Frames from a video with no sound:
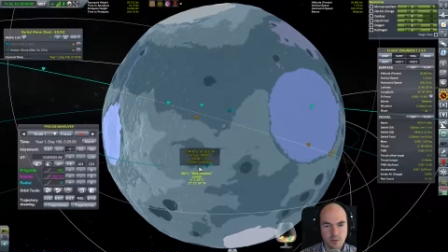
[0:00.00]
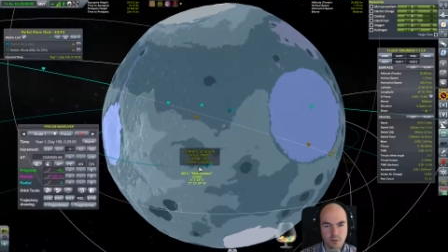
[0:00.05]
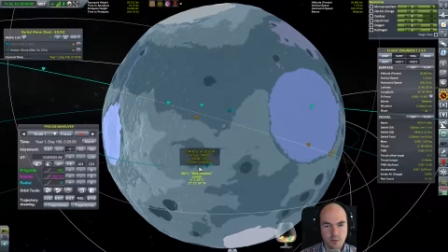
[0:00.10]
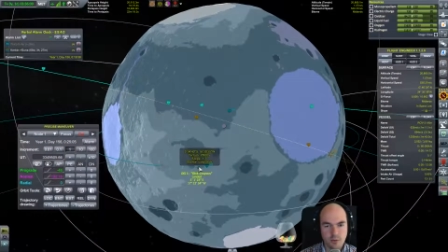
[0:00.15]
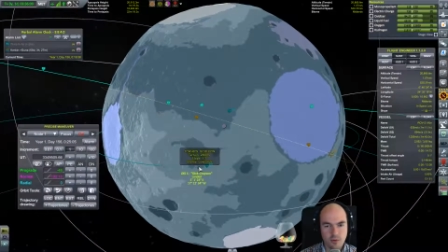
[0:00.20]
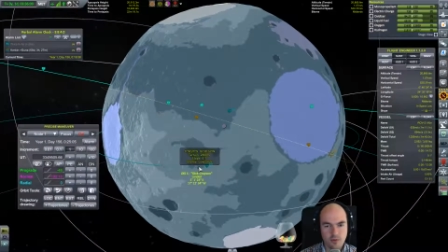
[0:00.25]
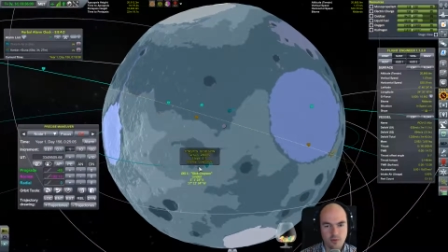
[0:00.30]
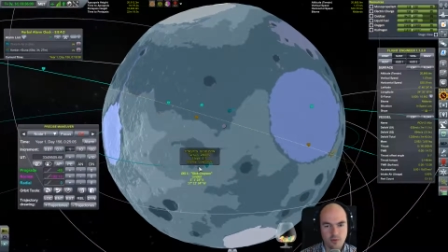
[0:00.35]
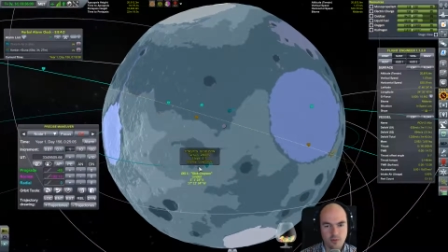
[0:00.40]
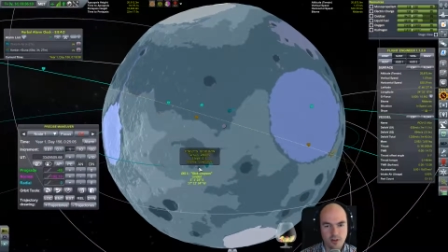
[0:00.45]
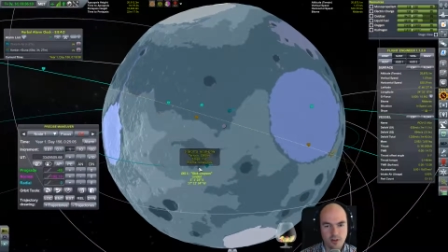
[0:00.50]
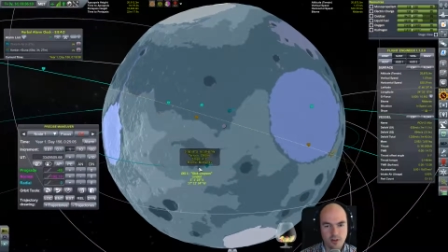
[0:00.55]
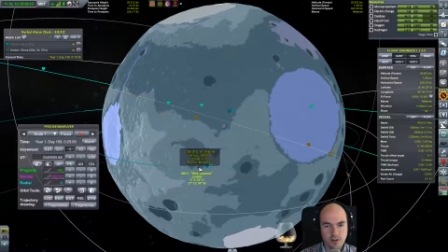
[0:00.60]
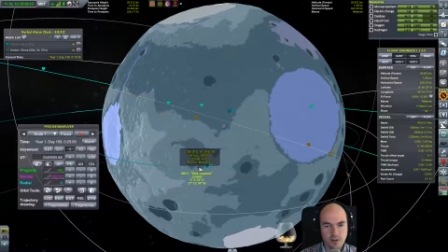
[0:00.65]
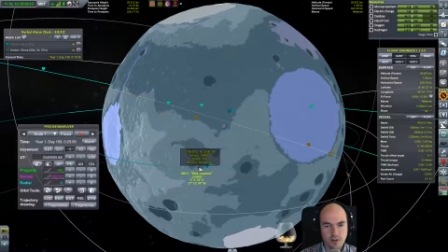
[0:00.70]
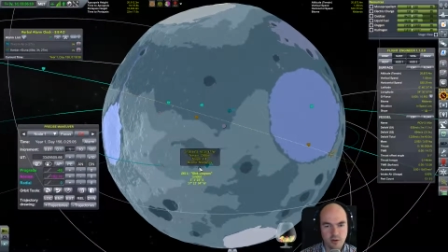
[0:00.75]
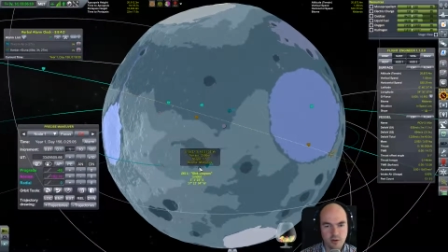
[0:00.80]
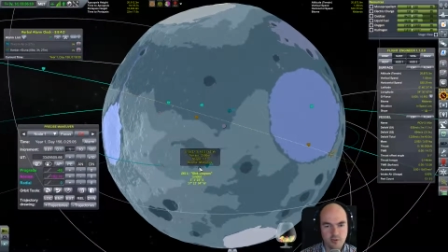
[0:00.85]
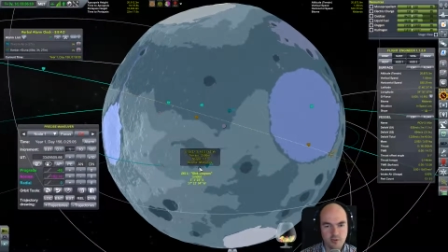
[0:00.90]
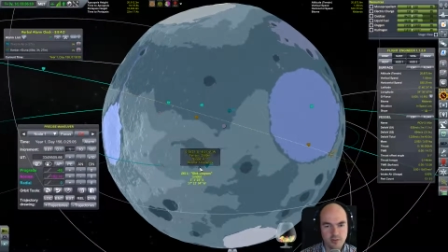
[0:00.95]
We're flying
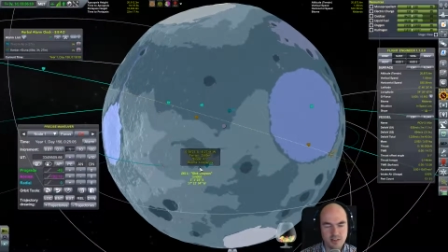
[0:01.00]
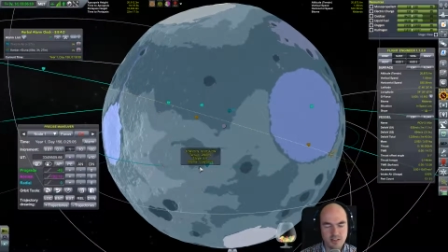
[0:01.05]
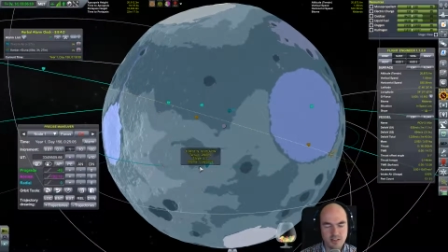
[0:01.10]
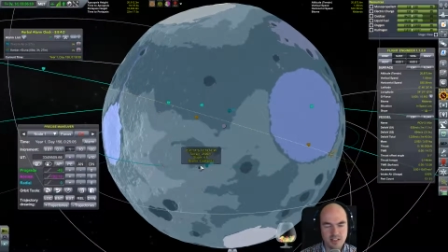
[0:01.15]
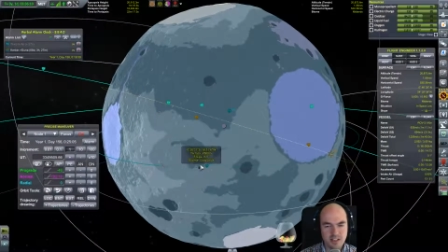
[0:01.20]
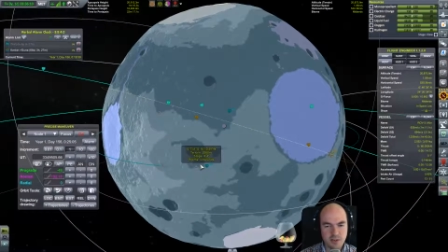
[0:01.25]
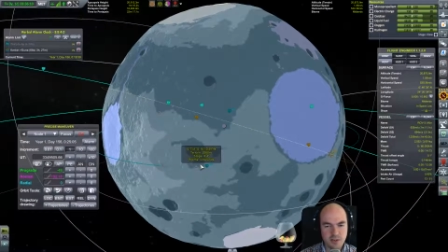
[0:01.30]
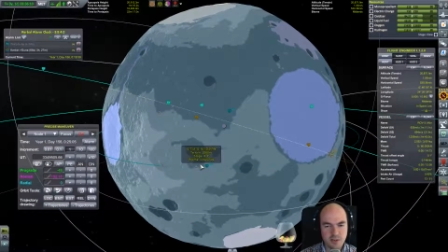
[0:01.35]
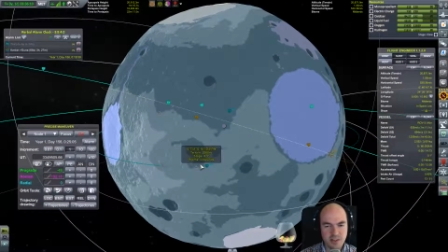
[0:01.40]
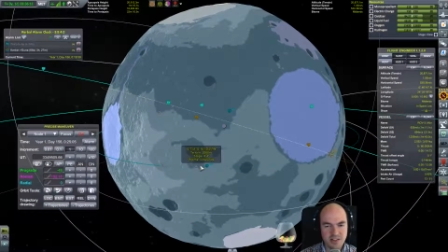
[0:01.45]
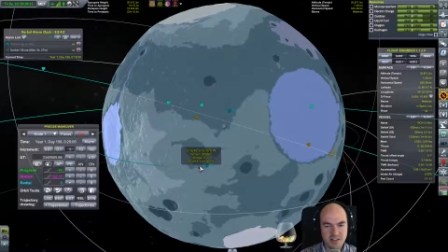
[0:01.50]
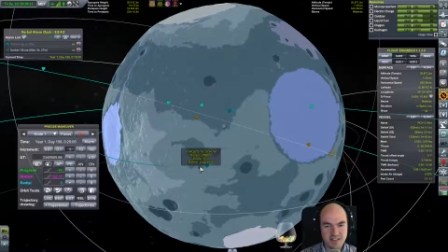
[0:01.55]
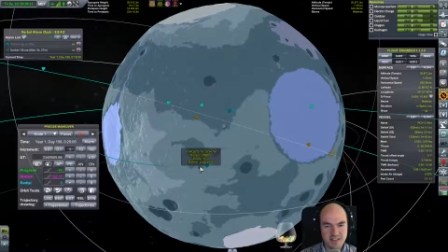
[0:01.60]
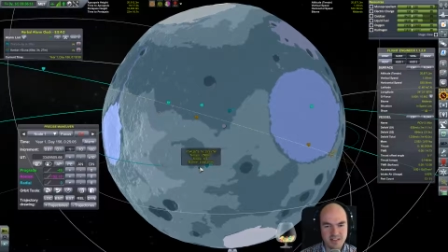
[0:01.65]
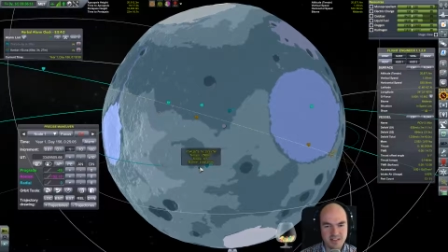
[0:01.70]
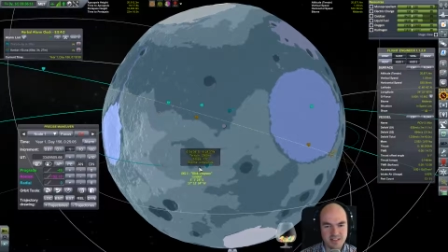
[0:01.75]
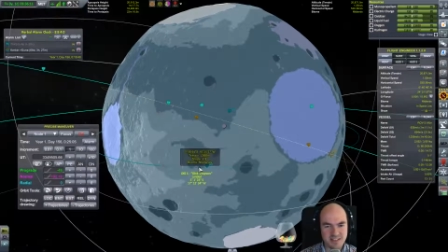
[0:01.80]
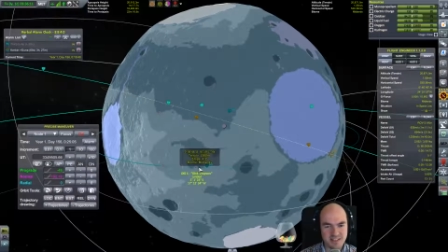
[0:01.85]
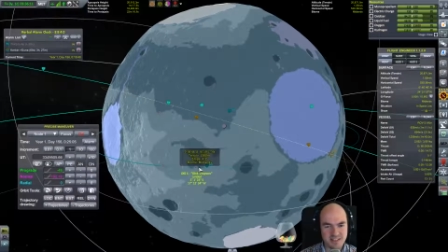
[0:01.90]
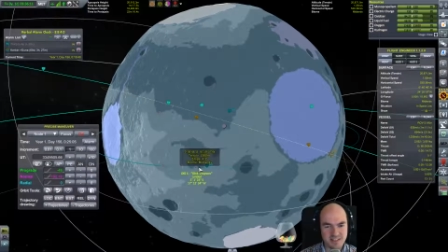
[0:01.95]
over the Dick
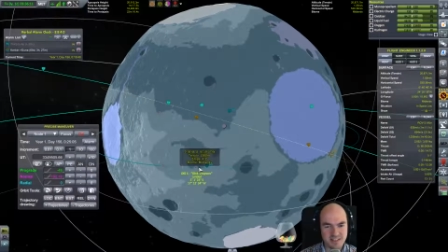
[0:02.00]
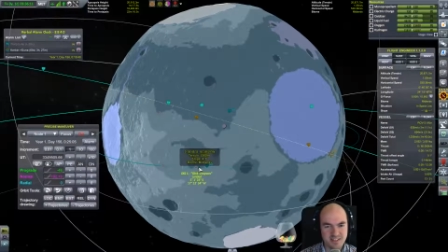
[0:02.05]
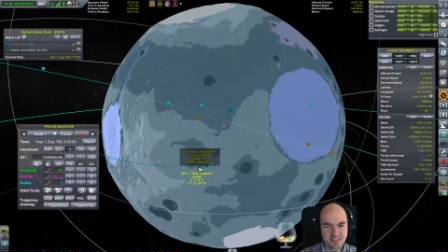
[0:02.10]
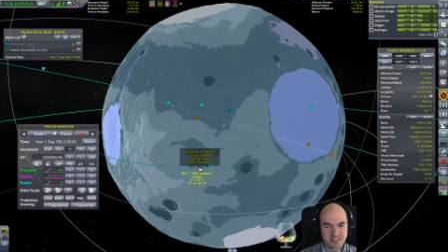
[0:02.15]
Grayson!